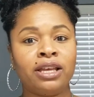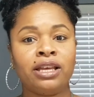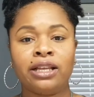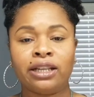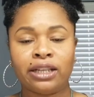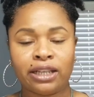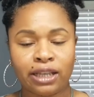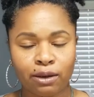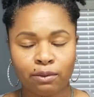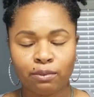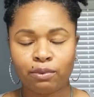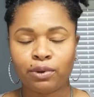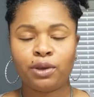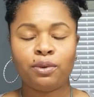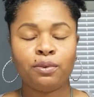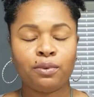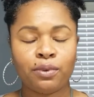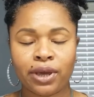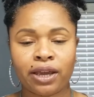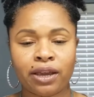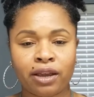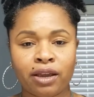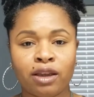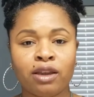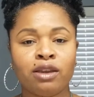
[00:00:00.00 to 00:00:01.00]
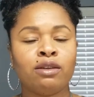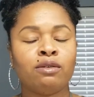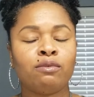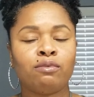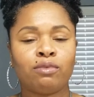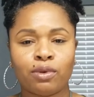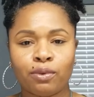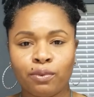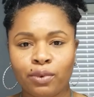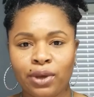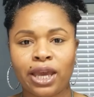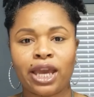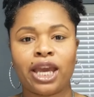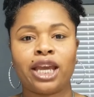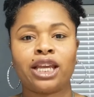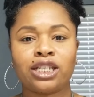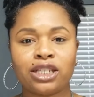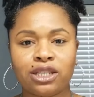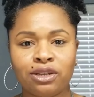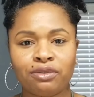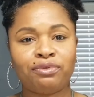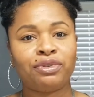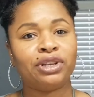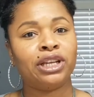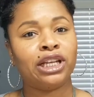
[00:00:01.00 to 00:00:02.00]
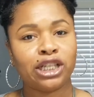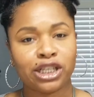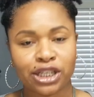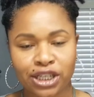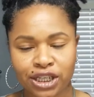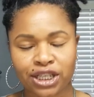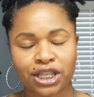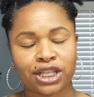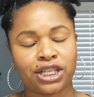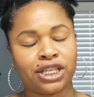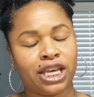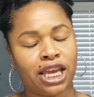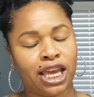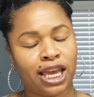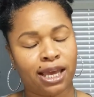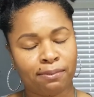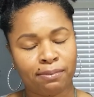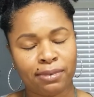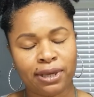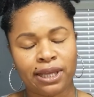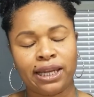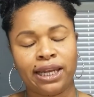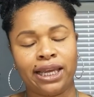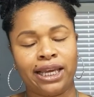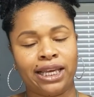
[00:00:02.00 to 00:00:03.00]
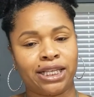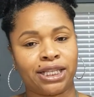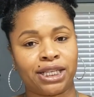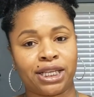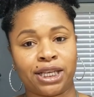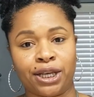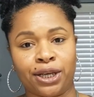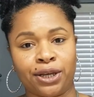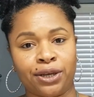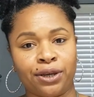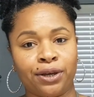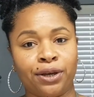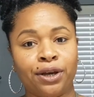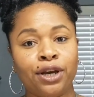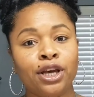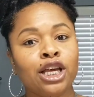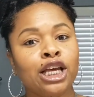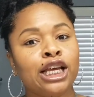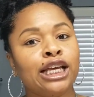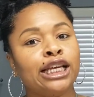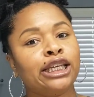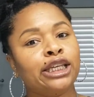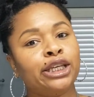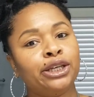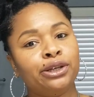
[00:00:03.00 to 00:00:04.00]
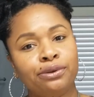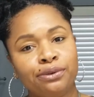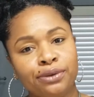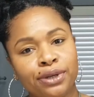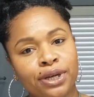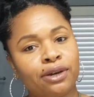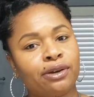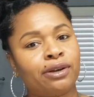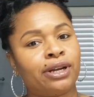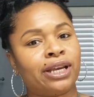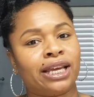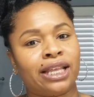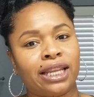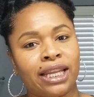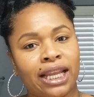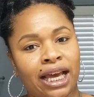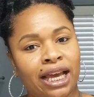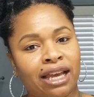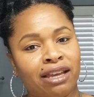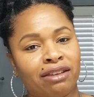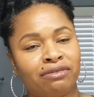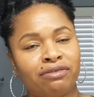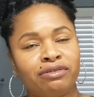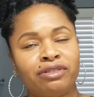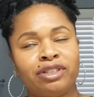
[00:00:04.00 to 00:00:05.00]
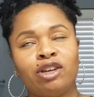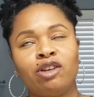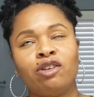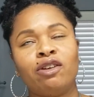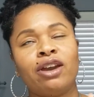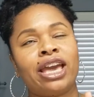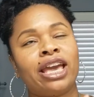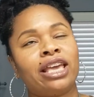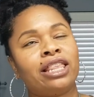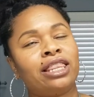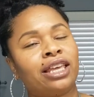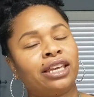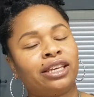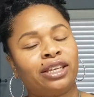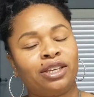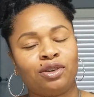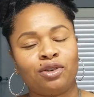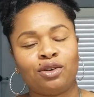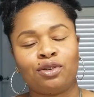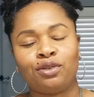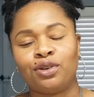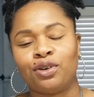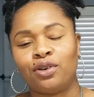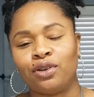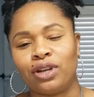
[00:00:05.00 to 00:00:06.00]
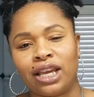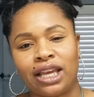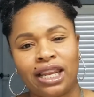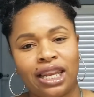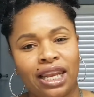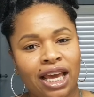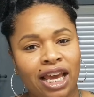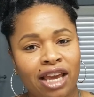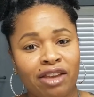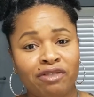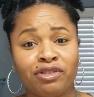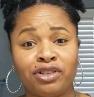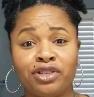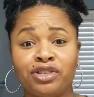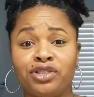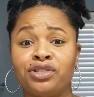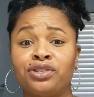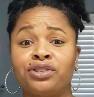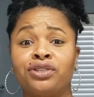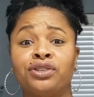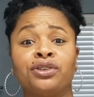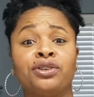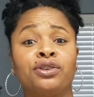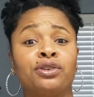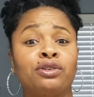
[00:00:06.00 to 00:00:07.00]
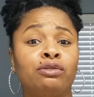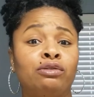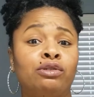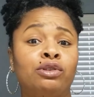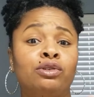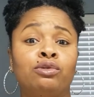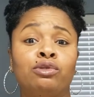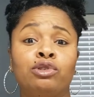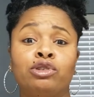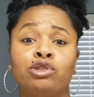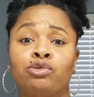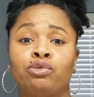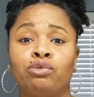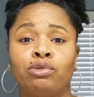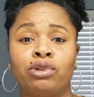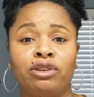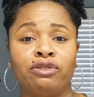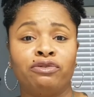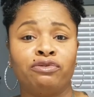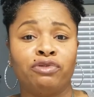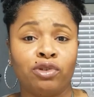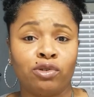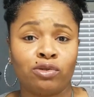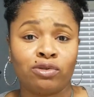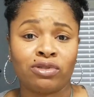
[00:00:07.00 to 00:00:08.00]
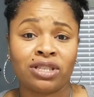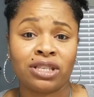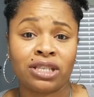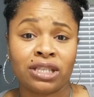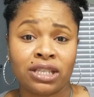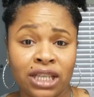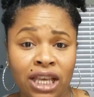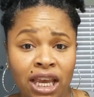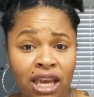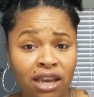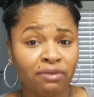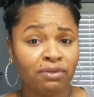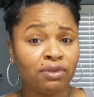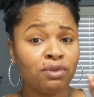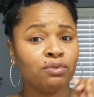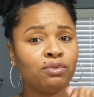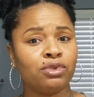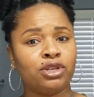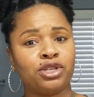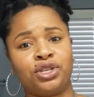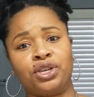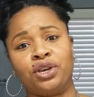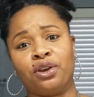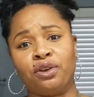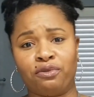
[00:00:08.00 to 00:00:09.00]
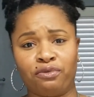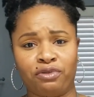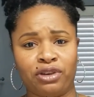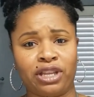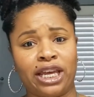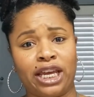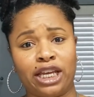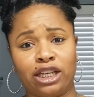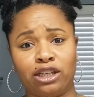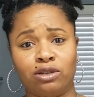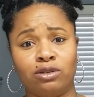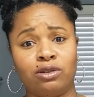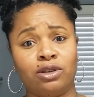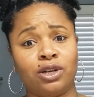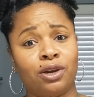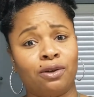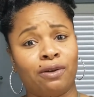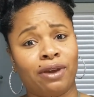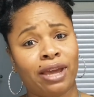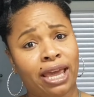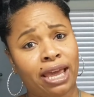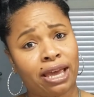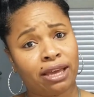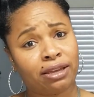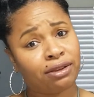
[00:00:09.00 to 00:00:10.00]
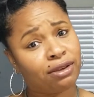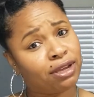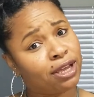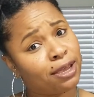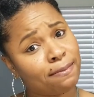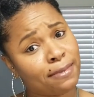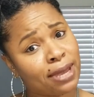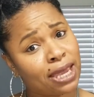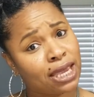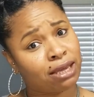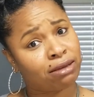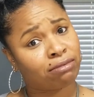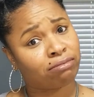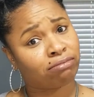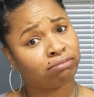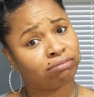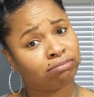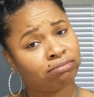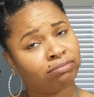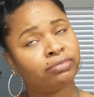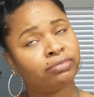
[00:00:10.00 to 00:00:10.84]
that we wear when we actually feeling just a tad bit lazy, girl. You know that life. Don't act like you don't know that life, because your girl do it 24/7 when she don't feel like doing no hair. You hear me?